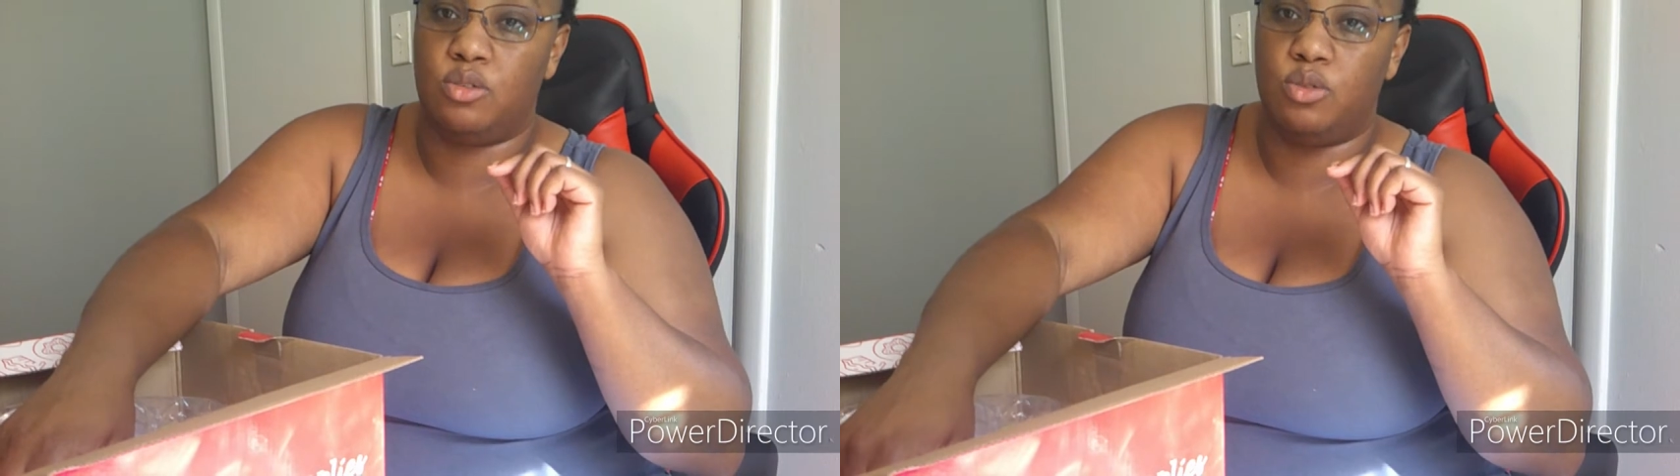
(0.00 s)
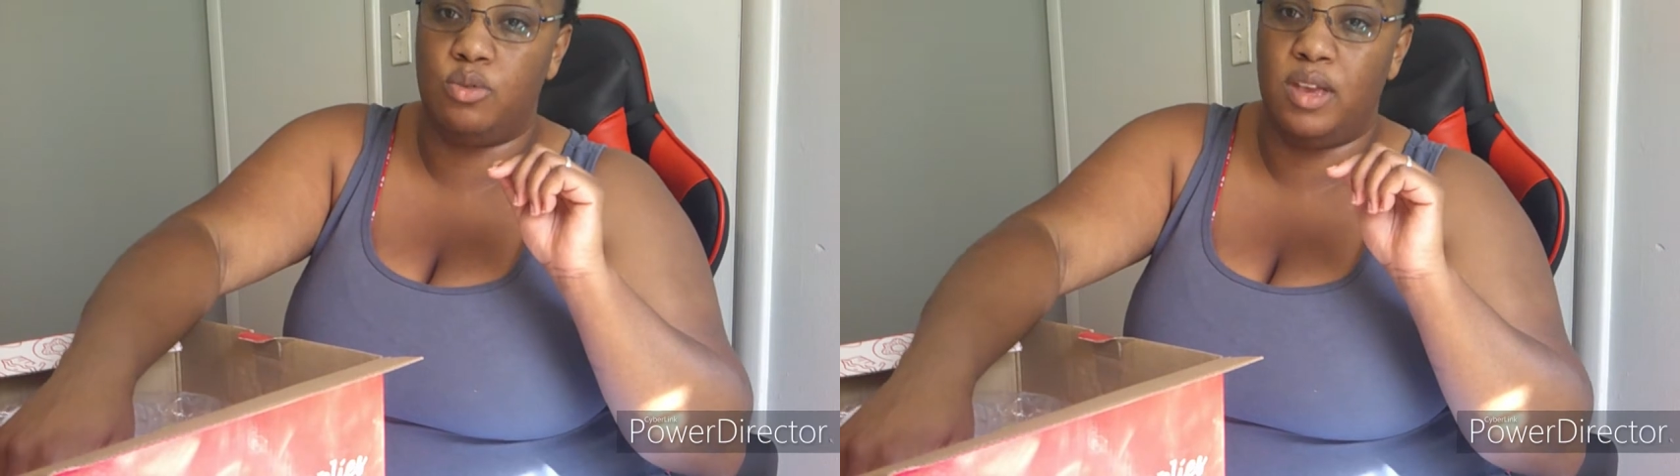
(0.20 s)

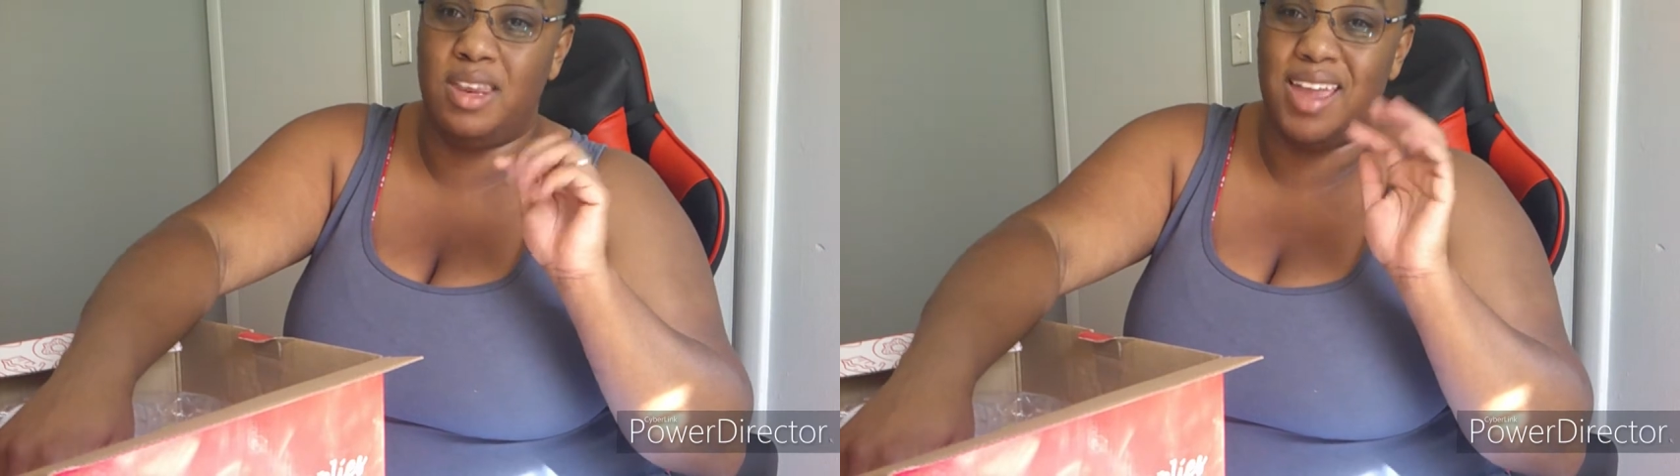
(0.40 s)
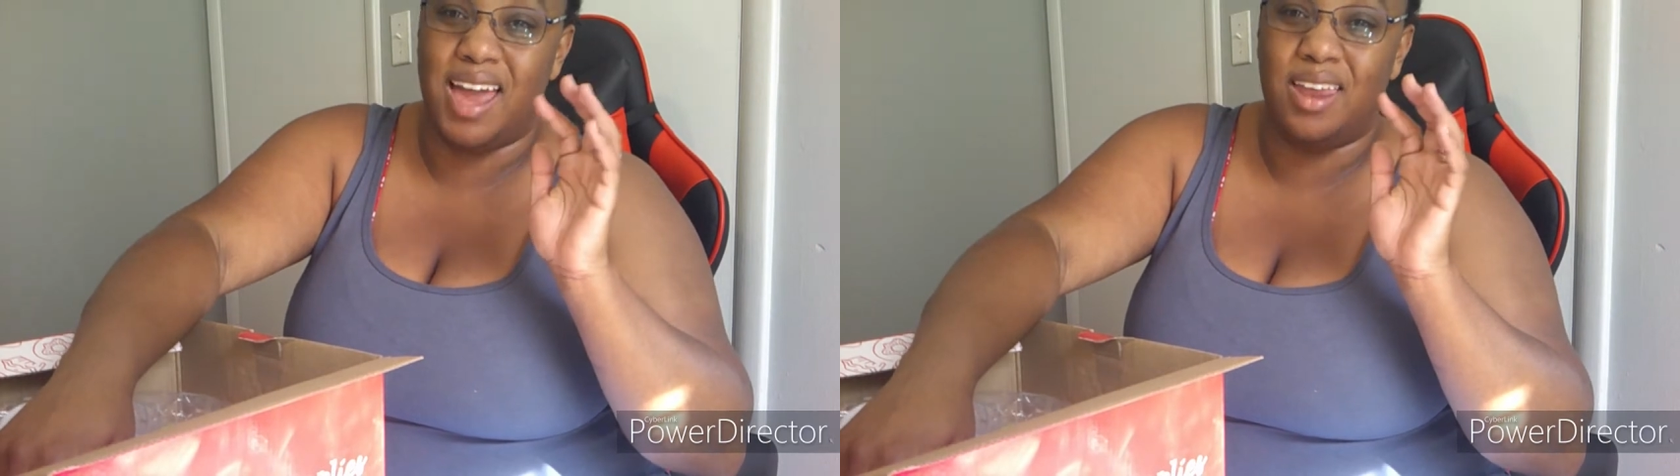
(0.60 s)
to any
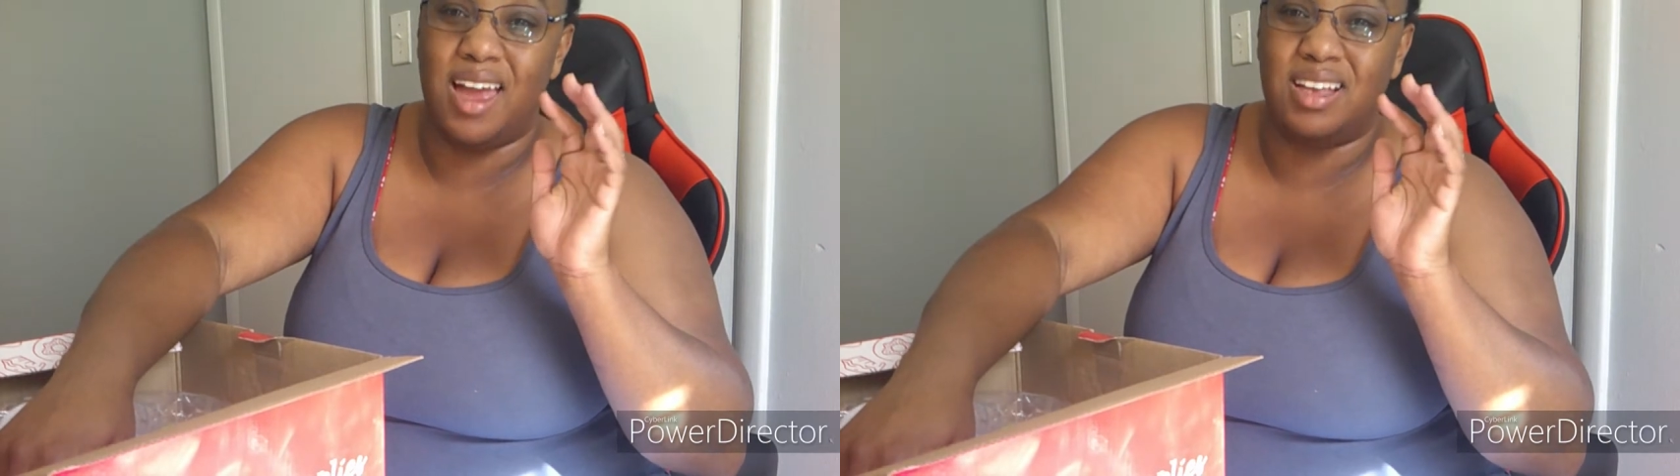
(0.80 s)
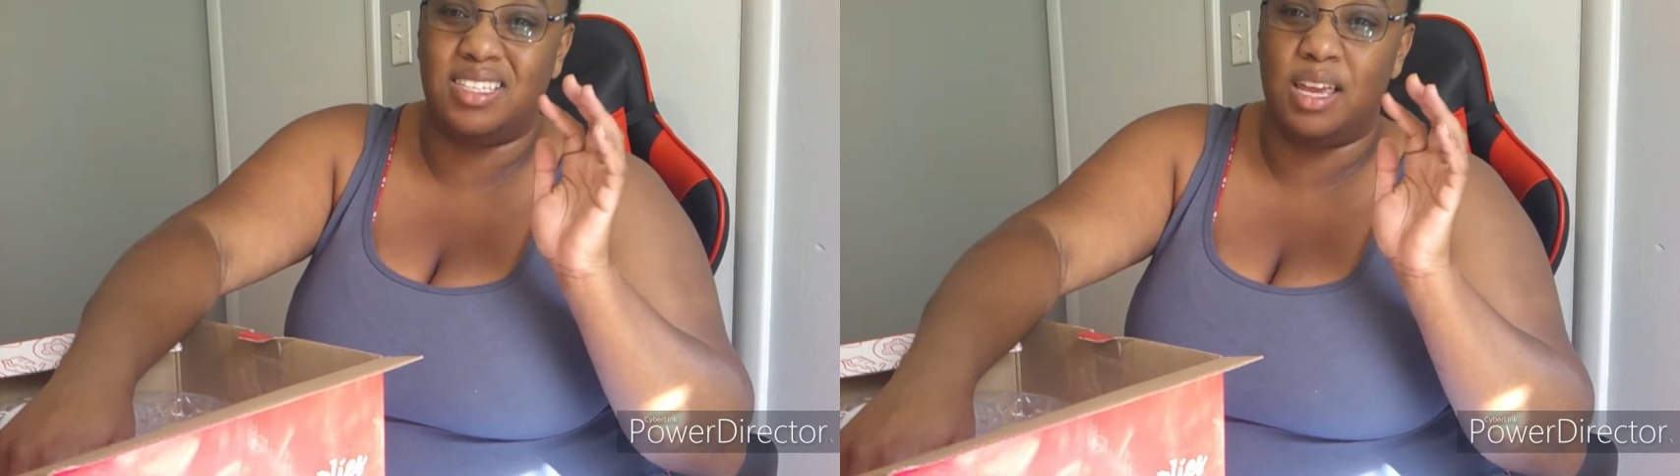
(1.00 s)
kind of,
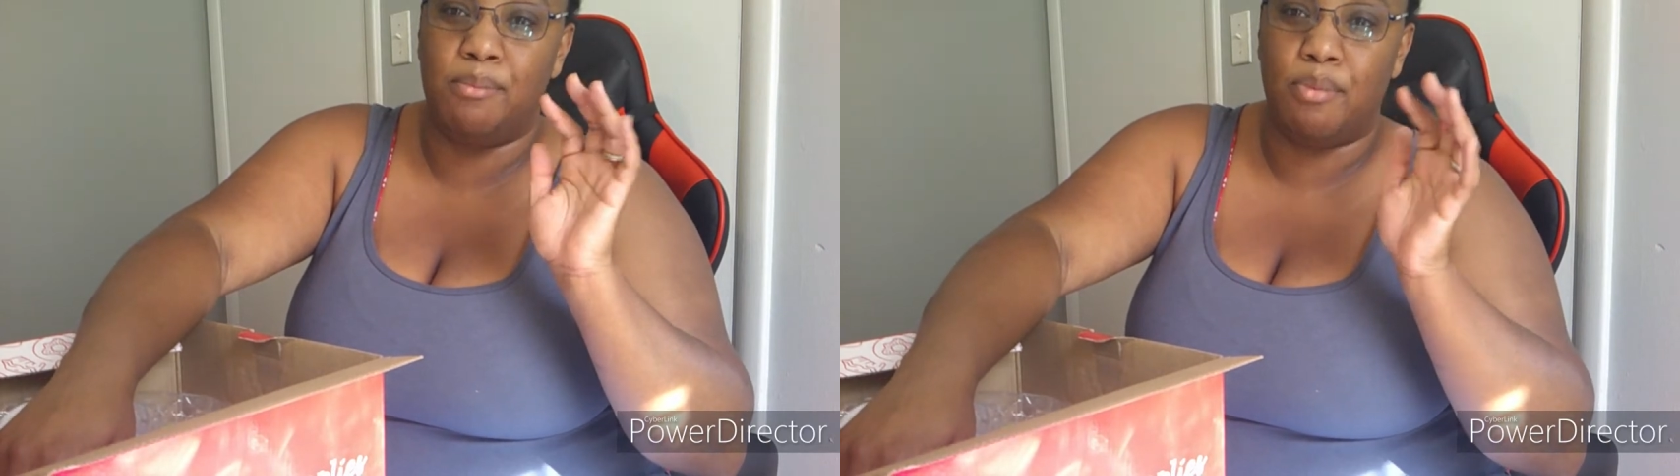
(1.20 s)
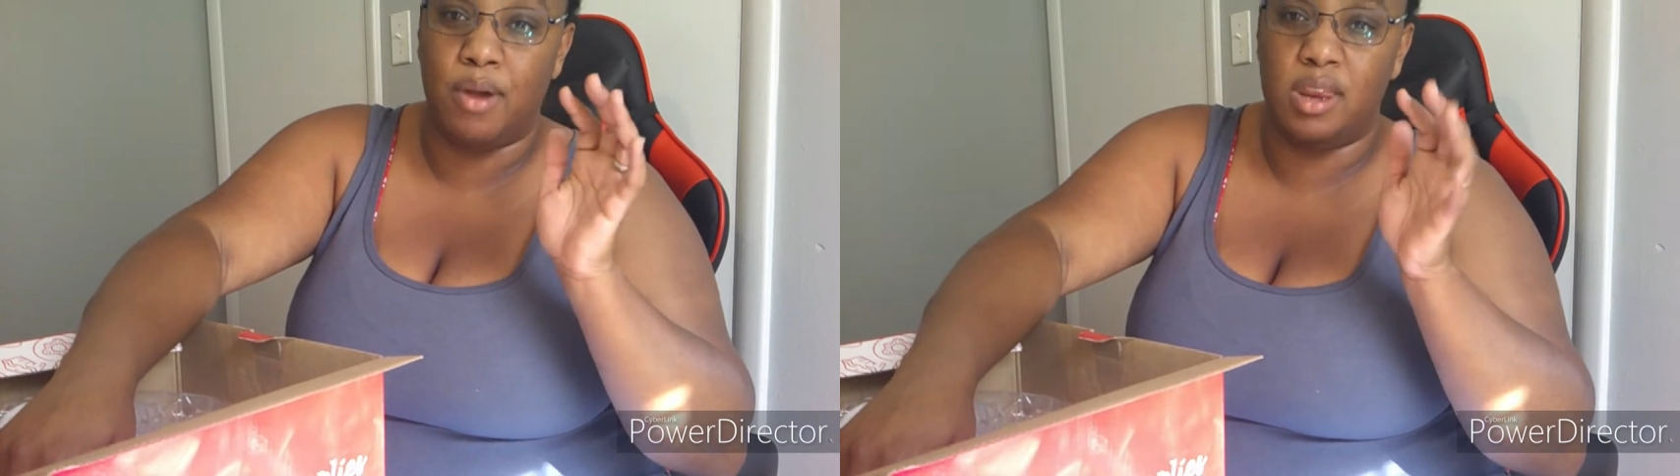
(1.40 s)
I say,
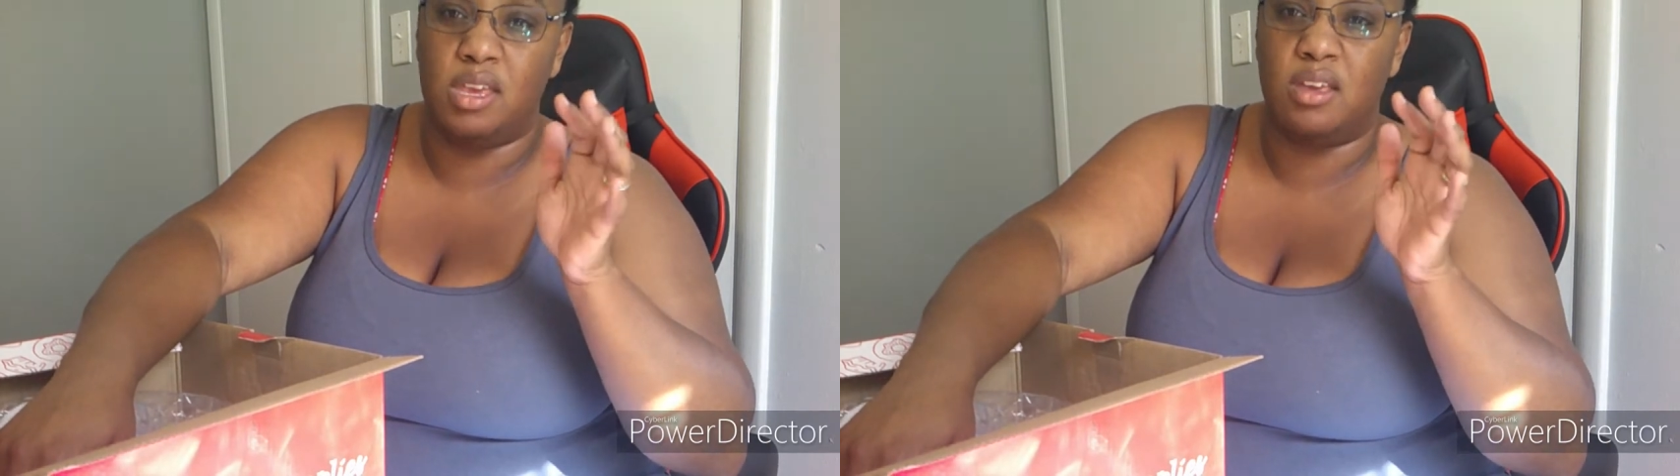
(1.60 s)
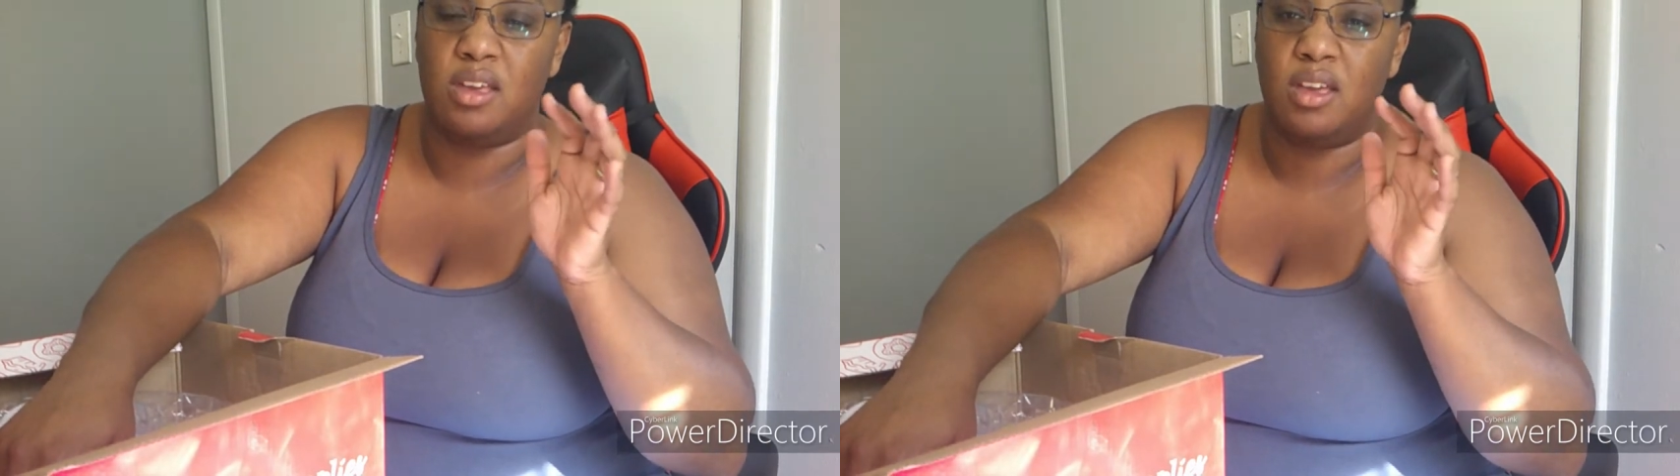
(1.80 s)
bready,